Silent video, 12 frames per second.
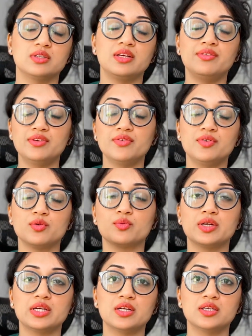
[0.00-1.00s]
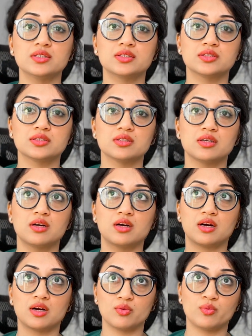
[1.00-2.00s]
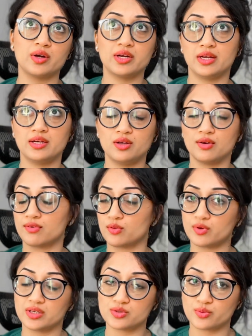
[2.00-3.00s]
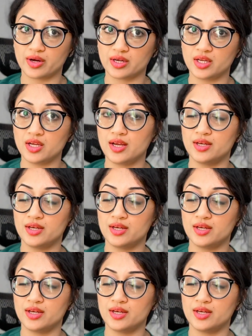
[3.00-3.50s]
Even if your readings are 180/120